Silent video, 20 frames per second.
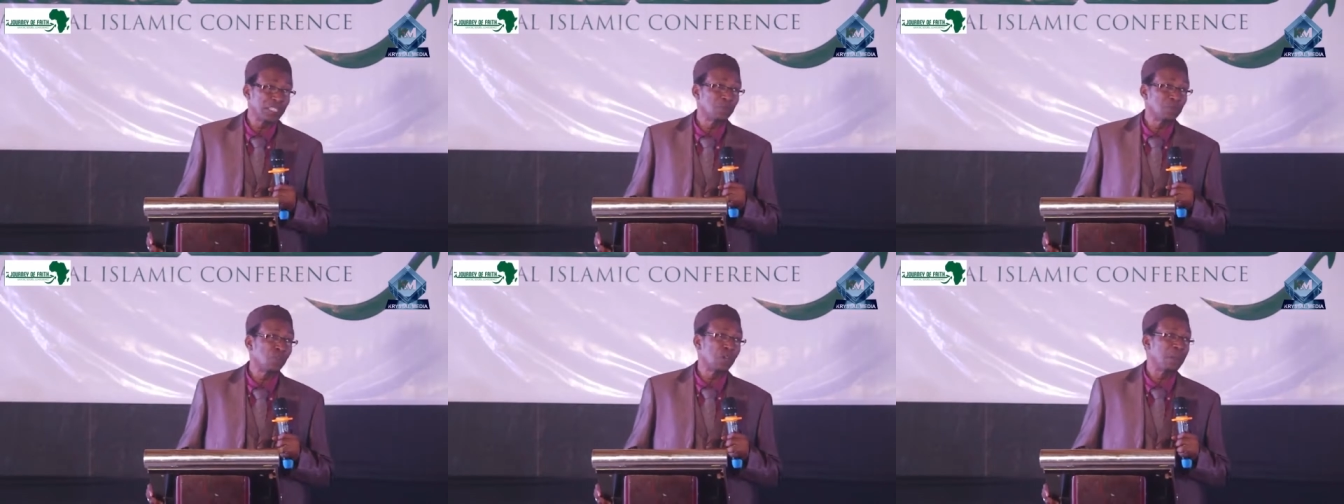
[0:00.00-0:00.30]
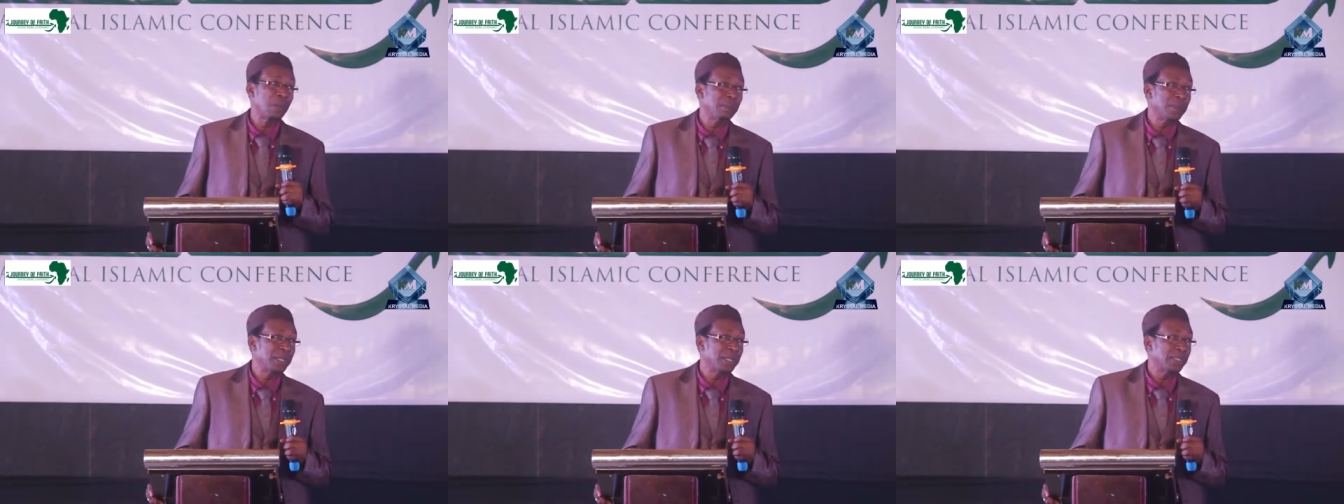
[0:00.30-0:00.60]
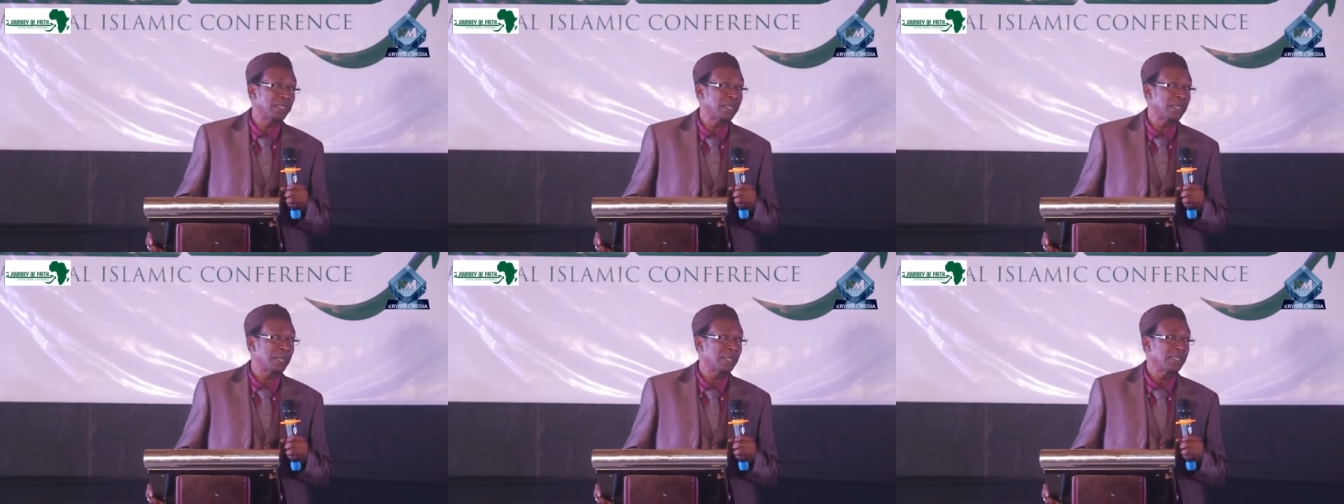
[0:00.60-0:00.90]
see Muhammad
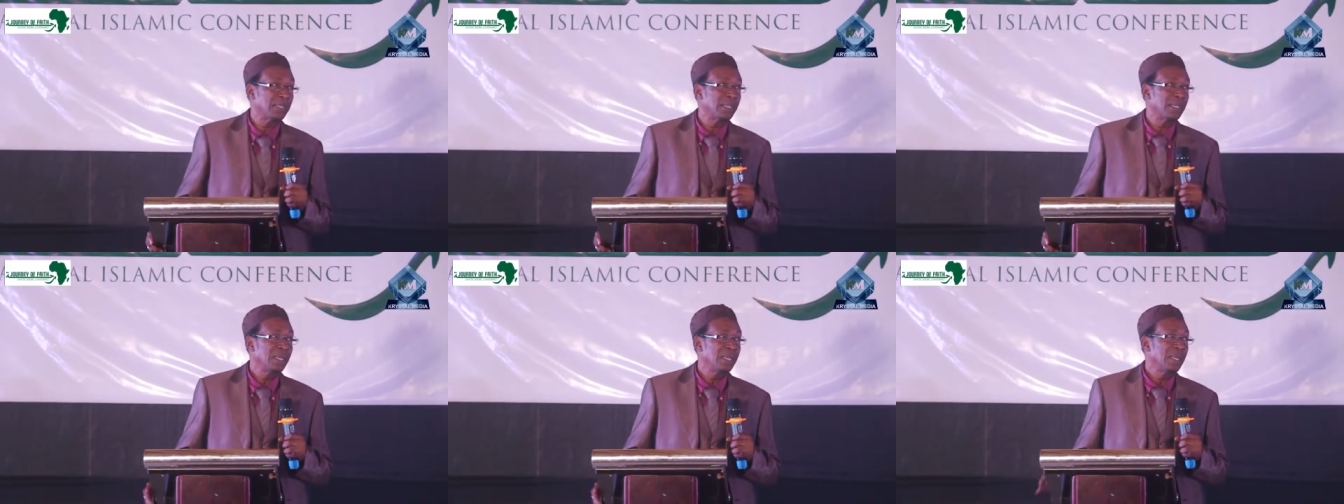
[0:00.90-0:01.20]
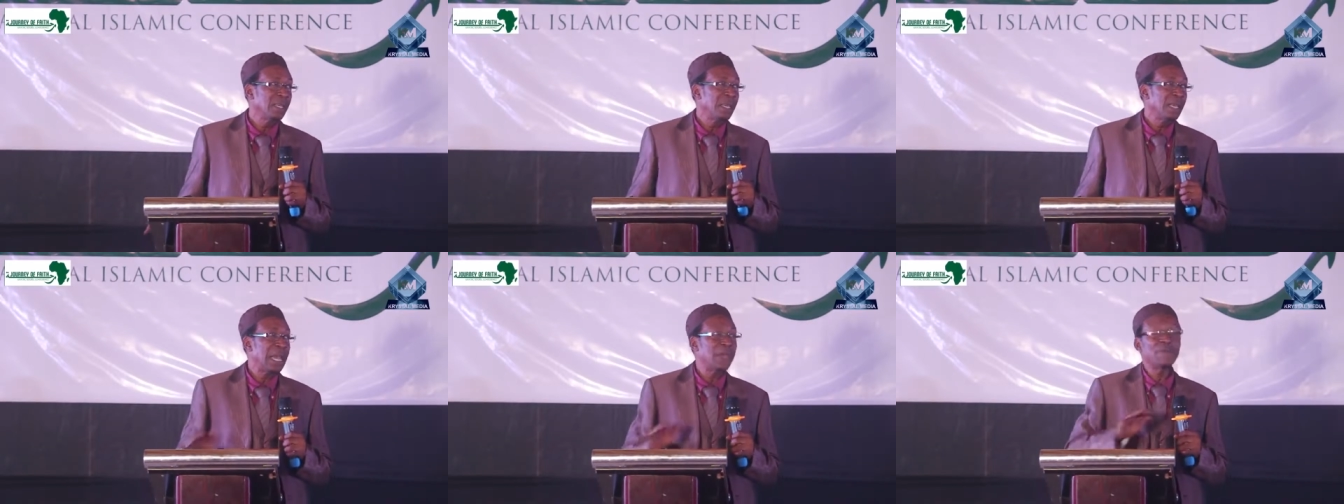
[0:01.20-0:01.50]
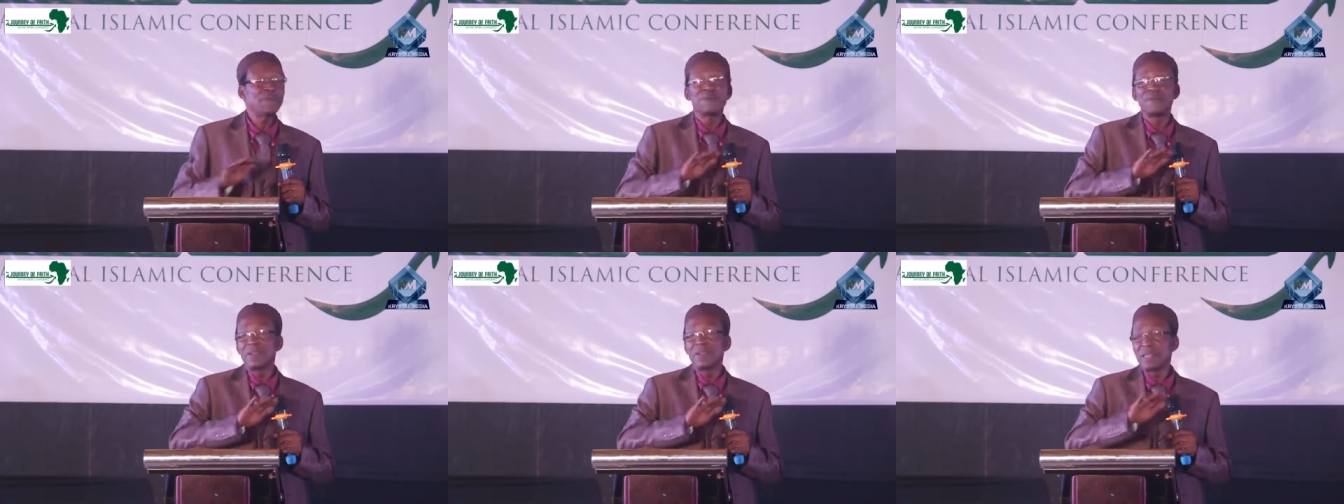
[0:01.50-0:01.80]
is that
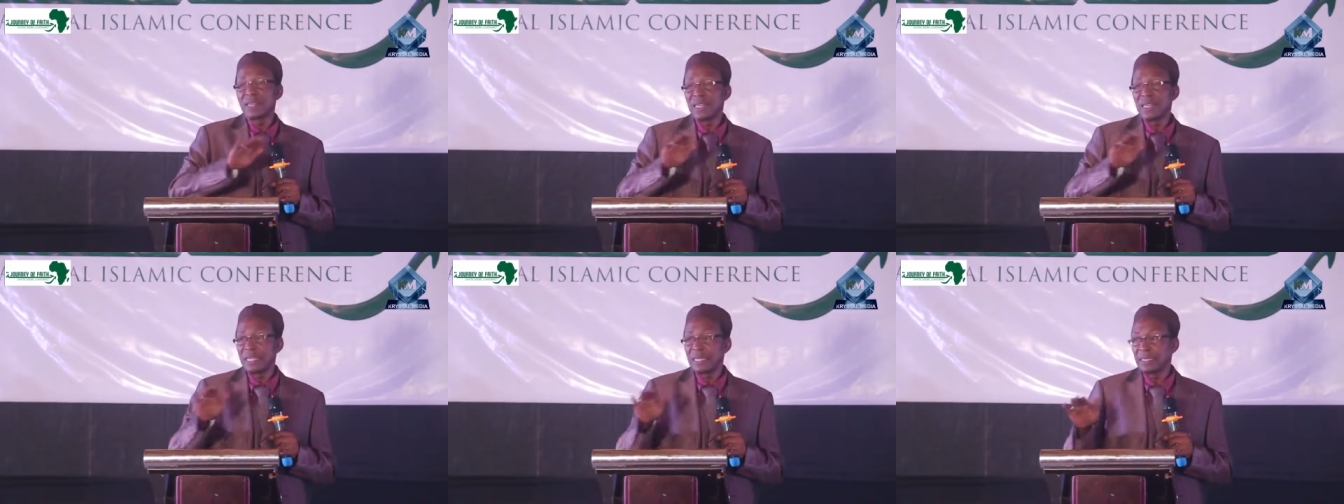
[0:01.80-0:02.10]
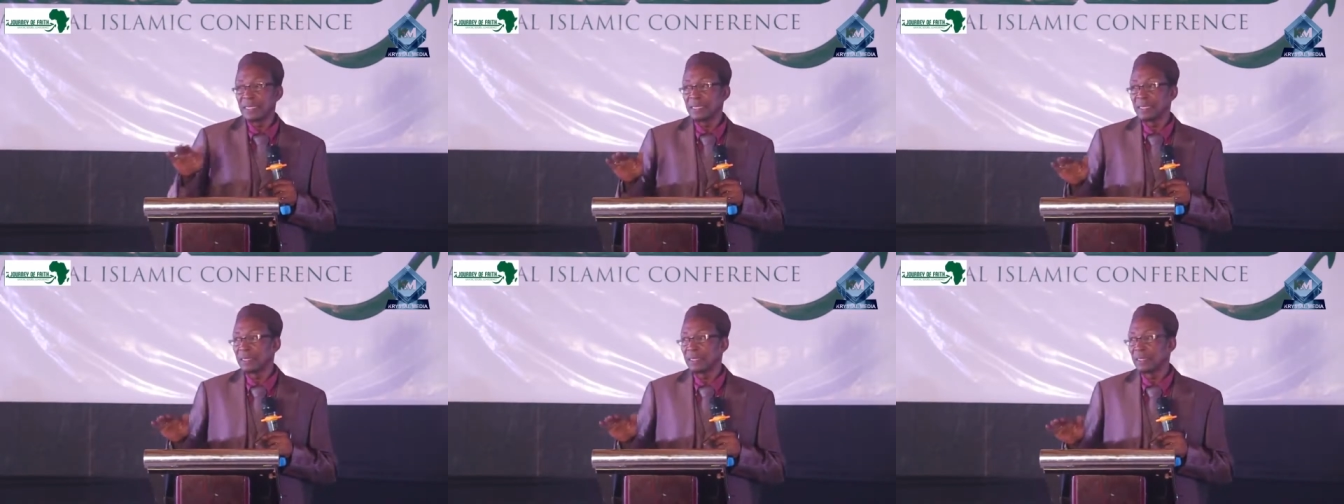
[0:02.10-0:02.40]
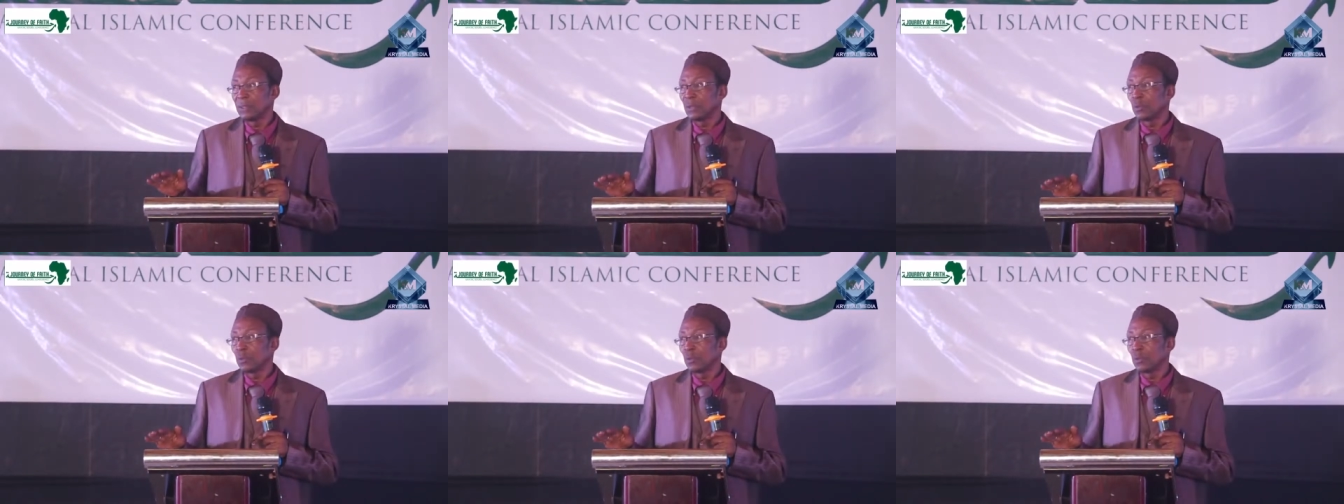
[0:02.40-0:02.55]
everything